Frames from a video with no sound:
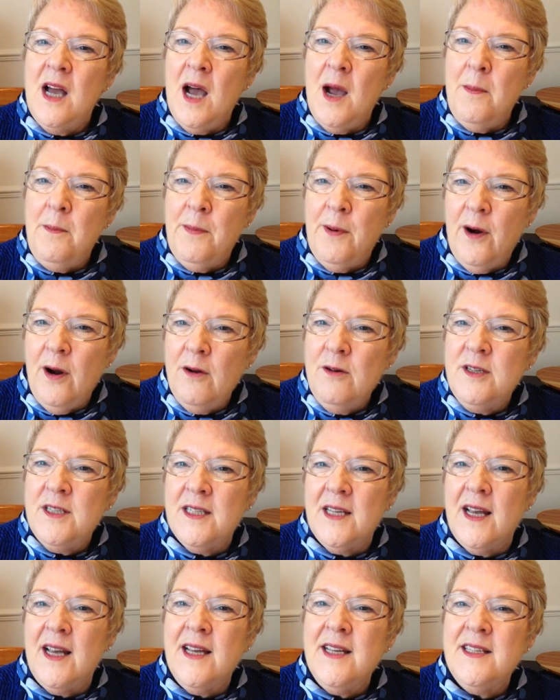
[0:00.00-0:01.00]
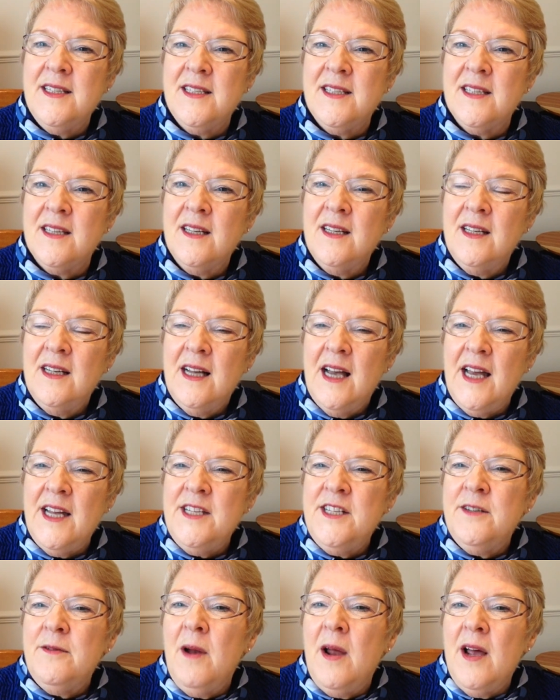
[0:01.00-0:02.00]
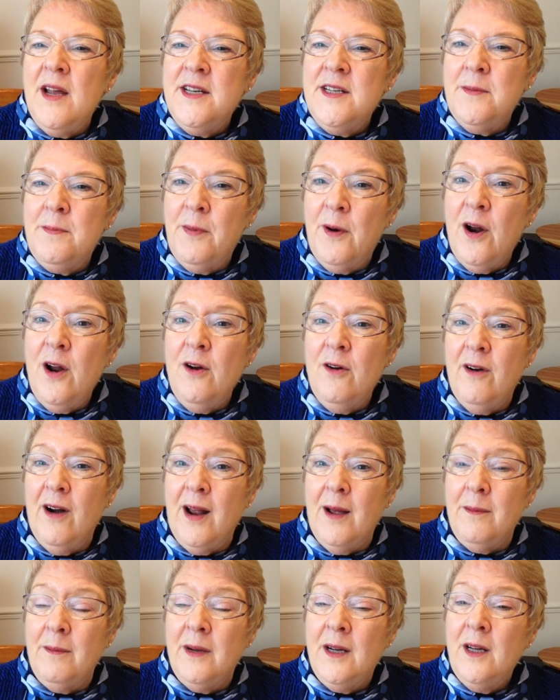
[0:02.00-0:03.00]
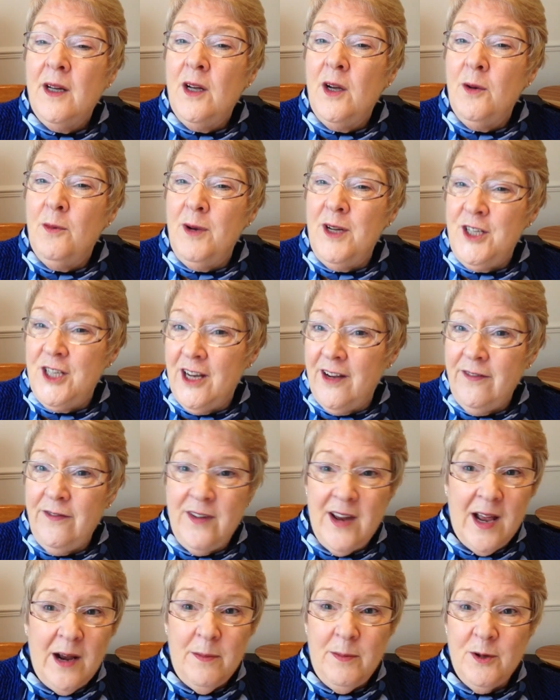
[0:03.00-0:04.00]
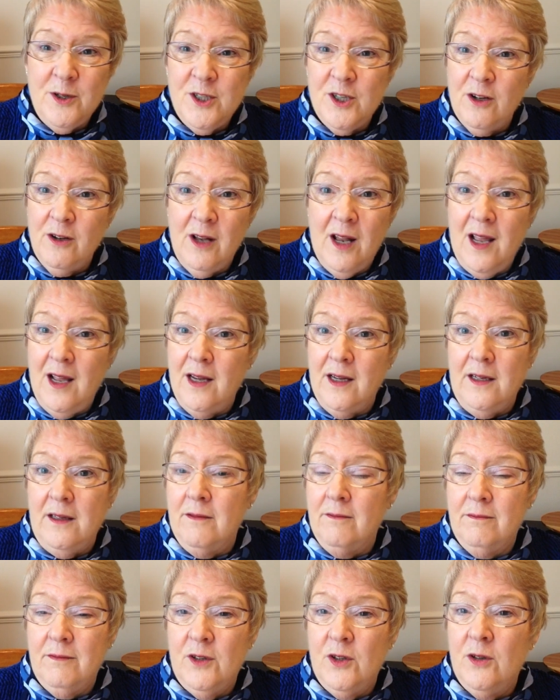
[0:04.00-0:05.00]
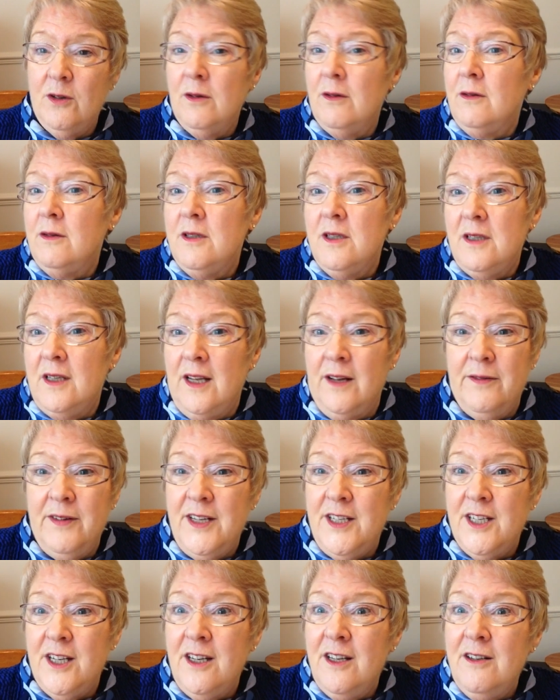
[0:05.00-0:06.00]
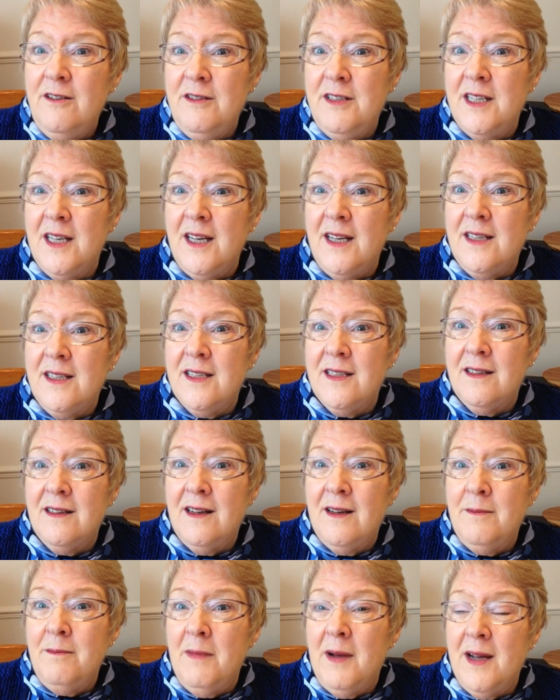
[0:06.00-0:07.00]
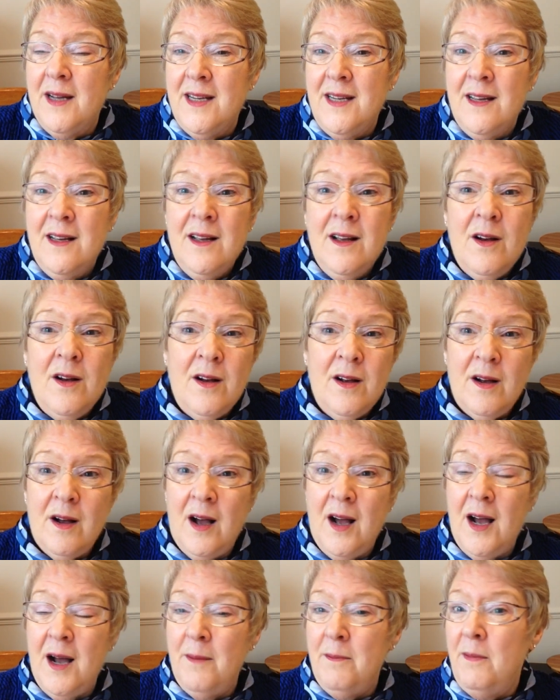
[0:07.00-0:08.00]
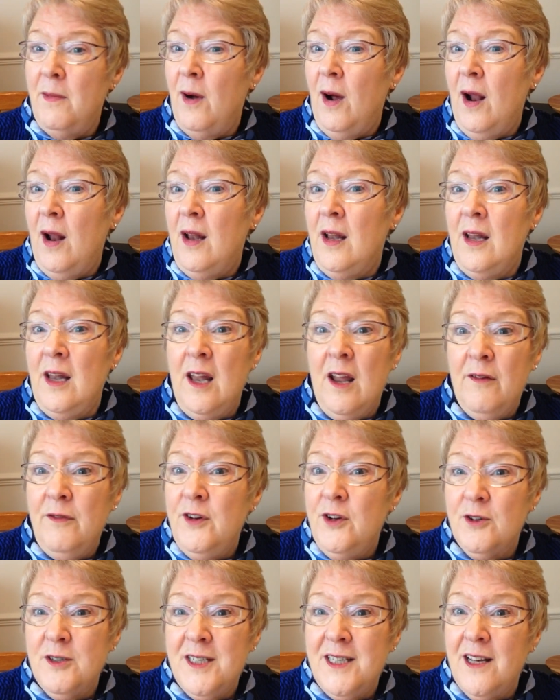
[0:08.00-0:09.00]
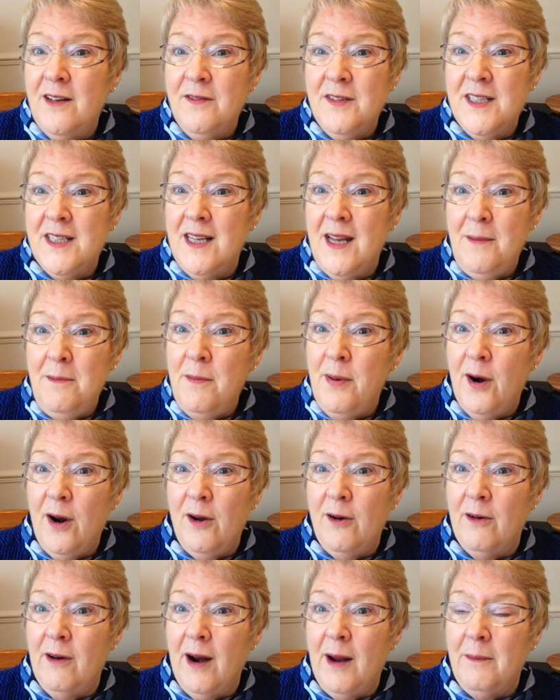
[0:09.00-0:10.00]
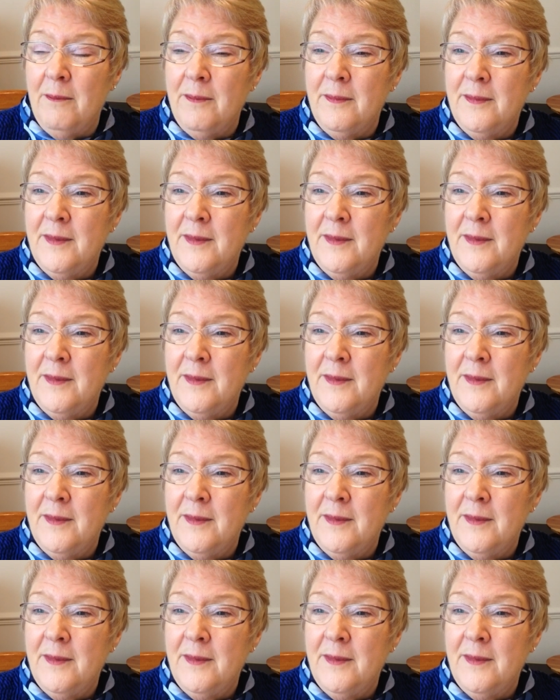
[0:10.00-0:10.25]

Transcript: a process and a programme which I've now put online called Love It to Lose It, and my Love Yourself Slim programme.